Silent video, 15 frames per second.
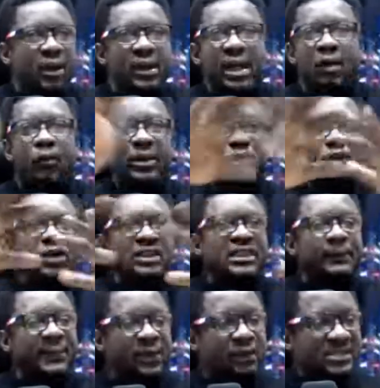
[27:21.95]
We do not think
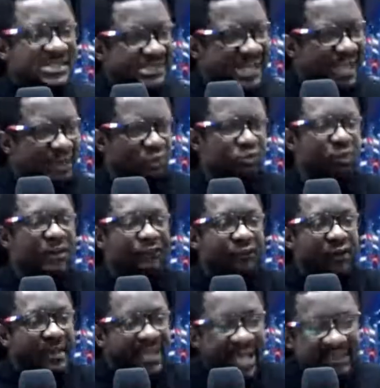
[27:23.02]
beyond silos. We
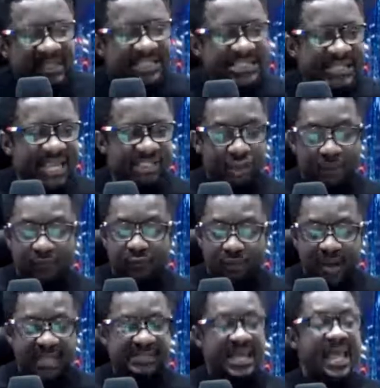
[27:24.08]
forget the shades of grace
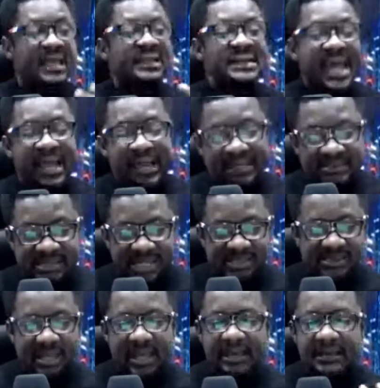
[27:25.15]
that exist.
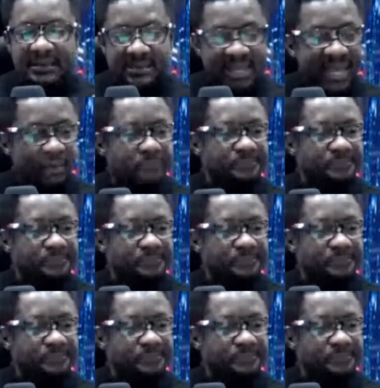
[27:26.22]
Now,